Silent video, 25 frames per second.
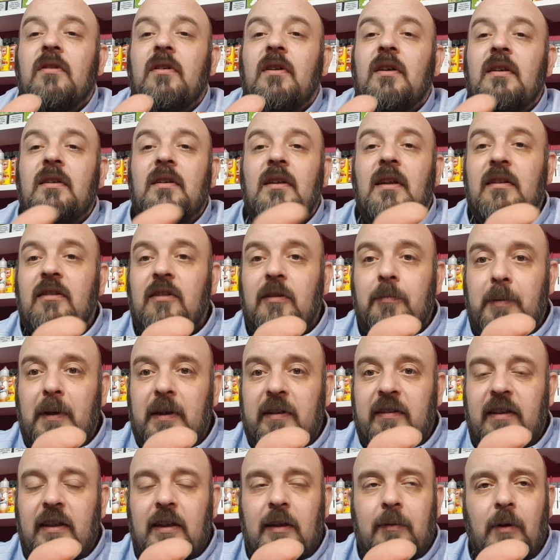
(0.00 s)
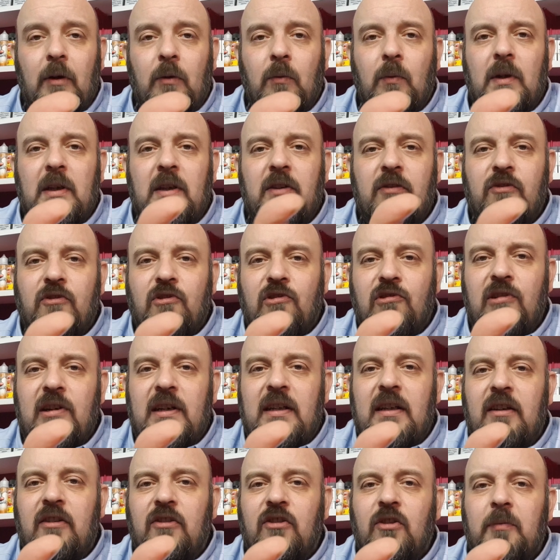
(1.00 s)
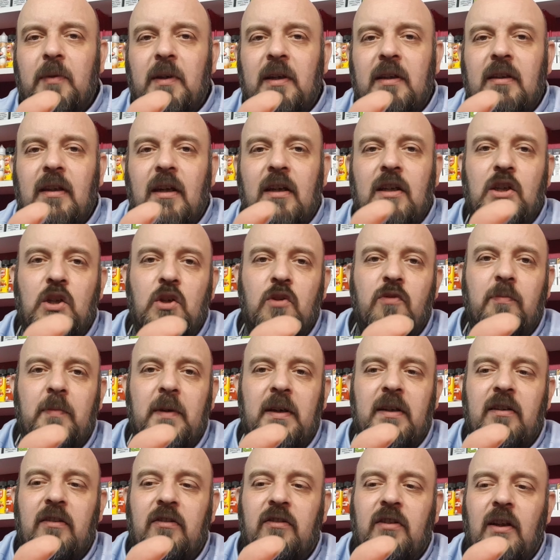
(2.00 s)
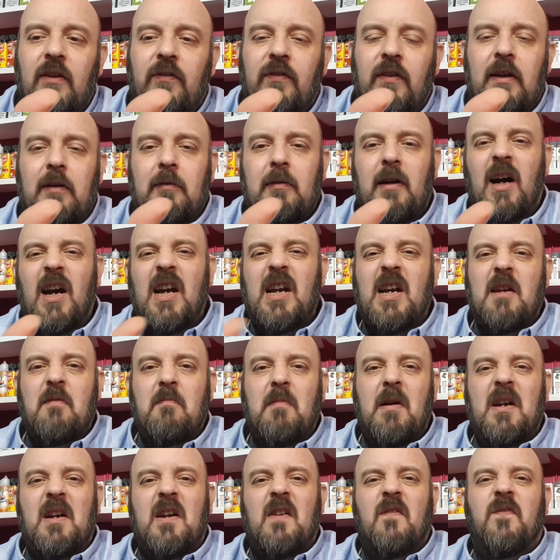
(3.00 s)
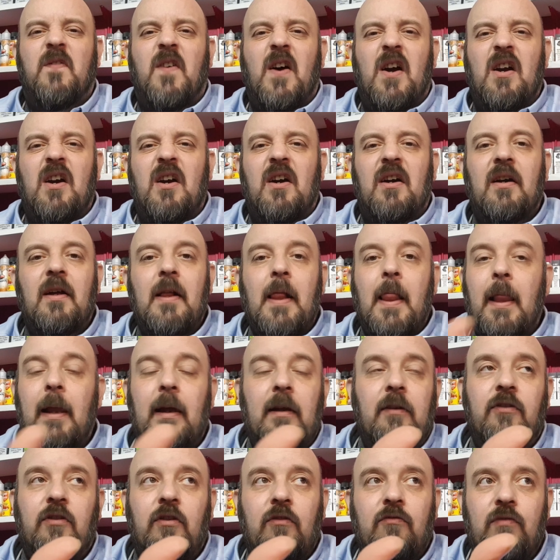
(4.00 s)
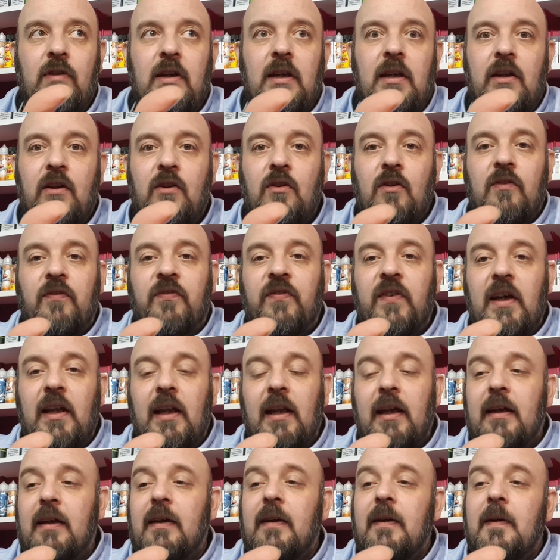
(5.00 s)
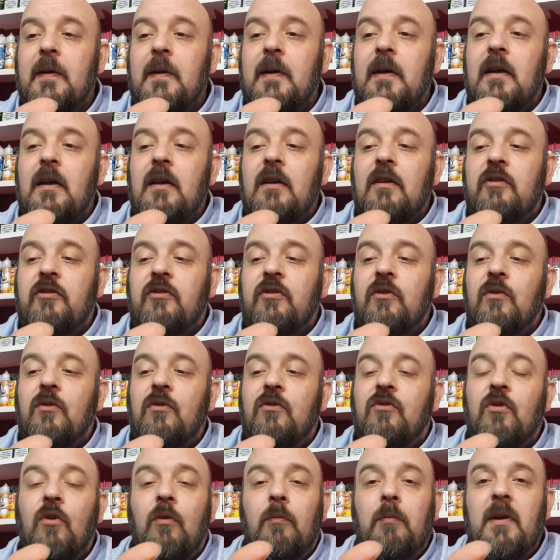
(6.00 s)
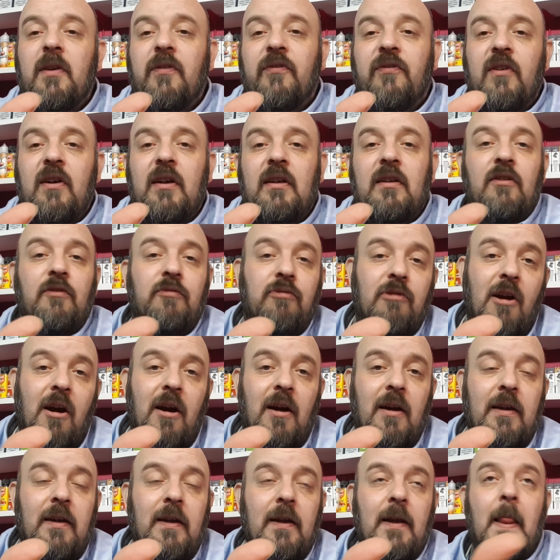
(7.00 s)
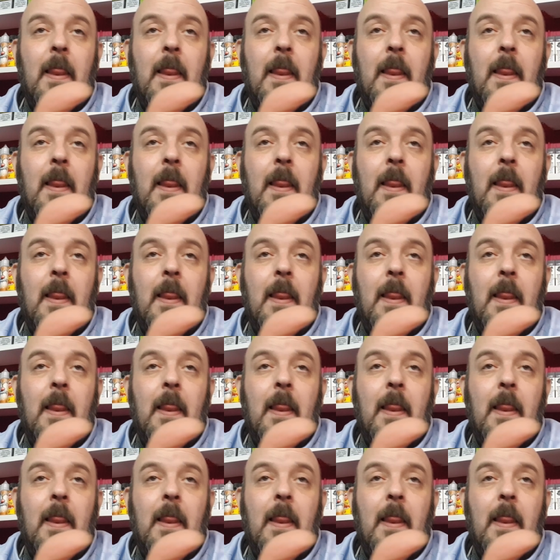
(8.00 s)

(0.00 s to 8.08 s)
And that's the best thing about when you've created something that you've made yourself. Like I can make a fire. It's a really good feeling. So don't be afraid to try.